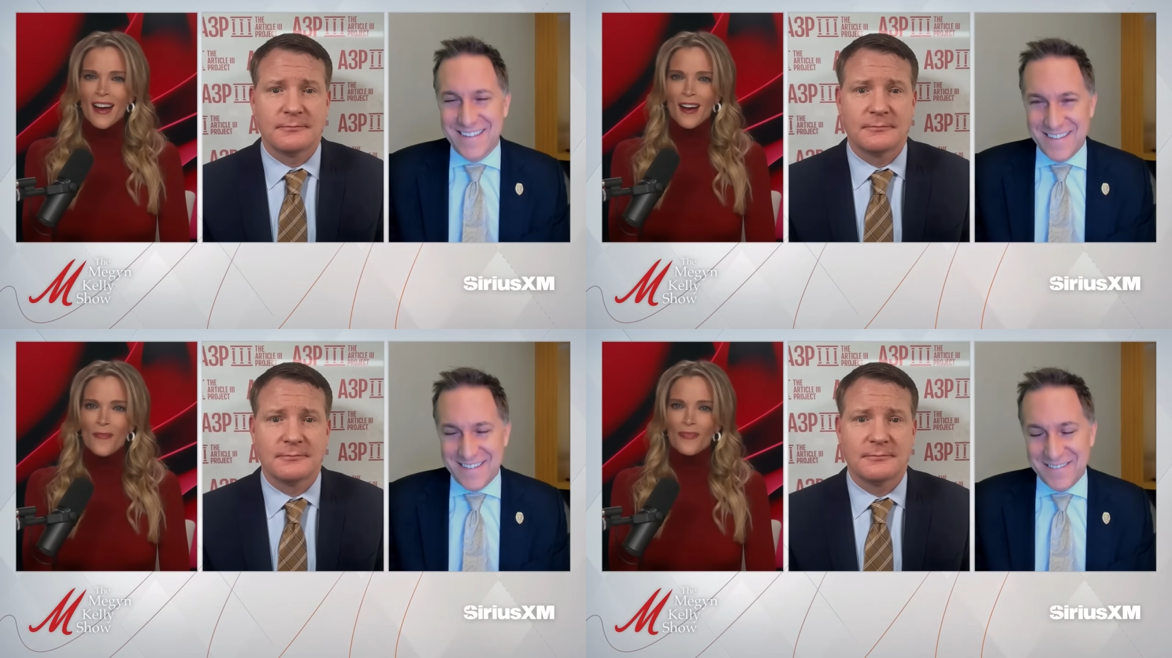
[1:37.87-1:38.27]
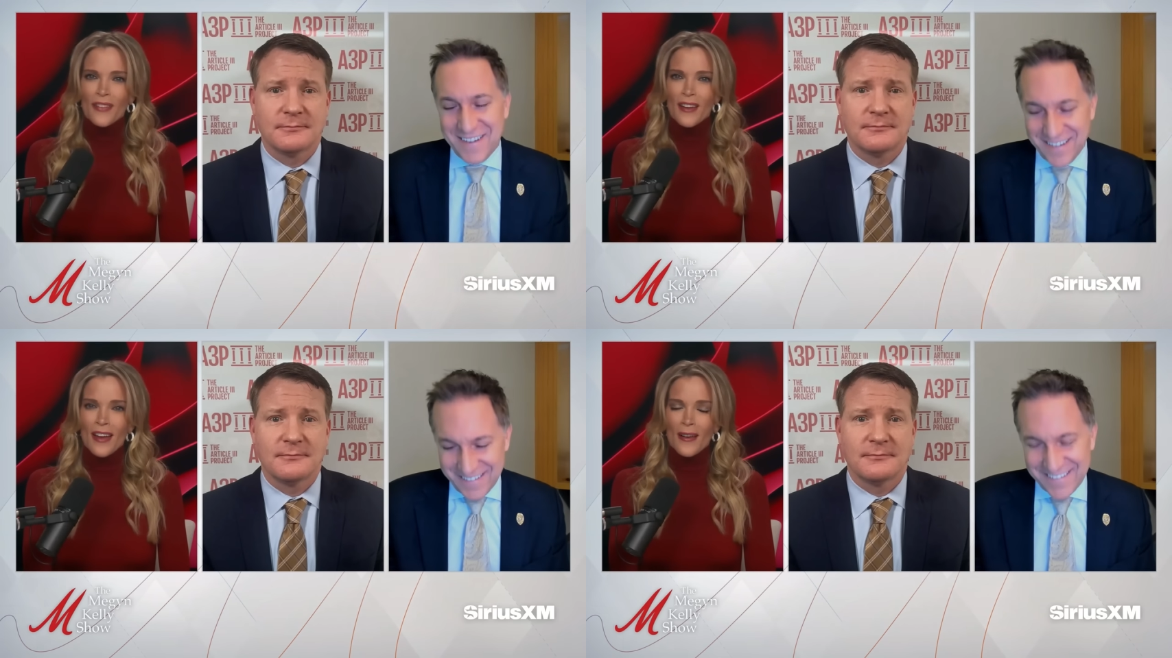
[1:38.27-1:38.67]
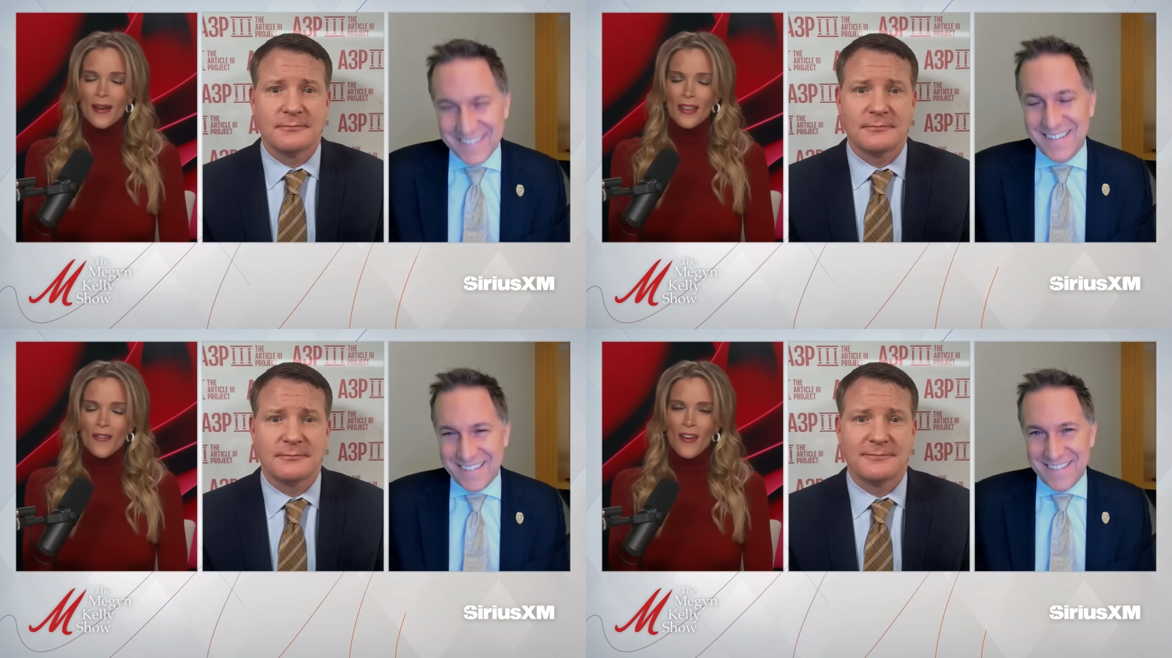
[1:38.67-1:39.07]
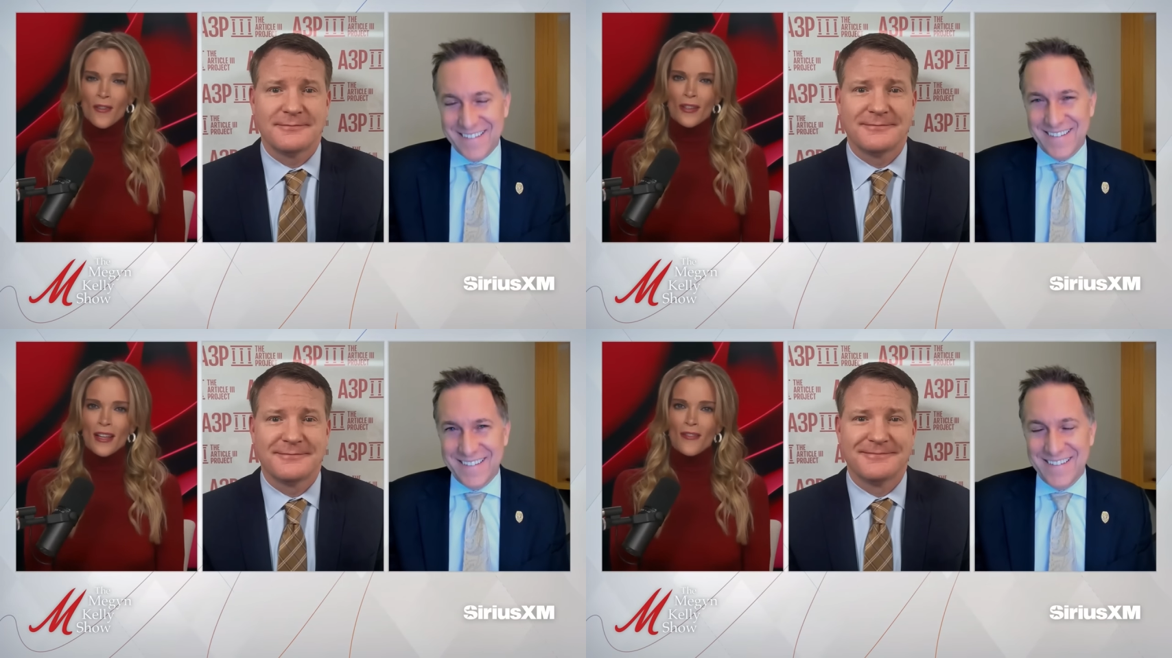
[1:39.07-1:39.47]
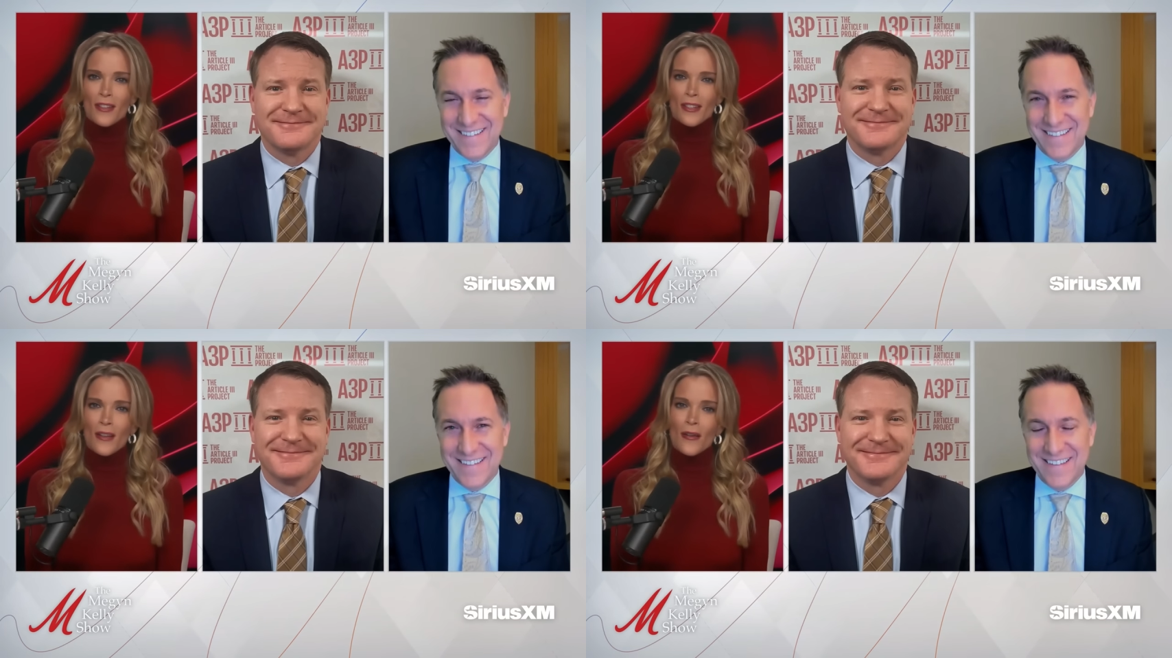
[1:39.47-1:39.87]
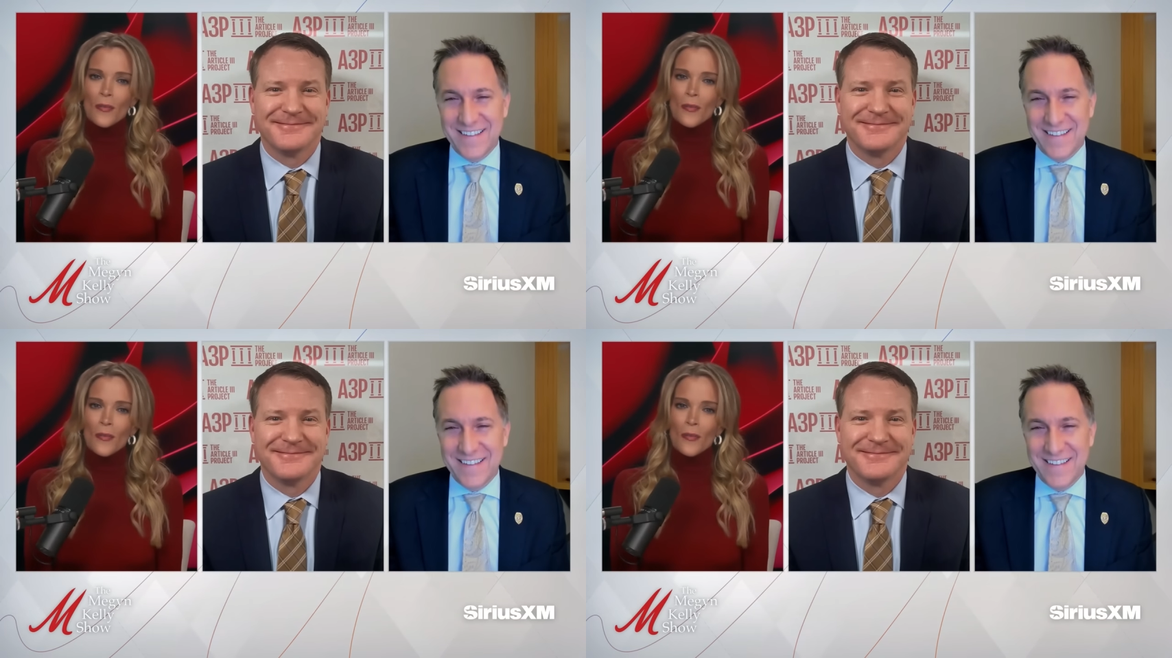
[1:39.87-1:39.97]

Speaker 1: um, at, at the federal level.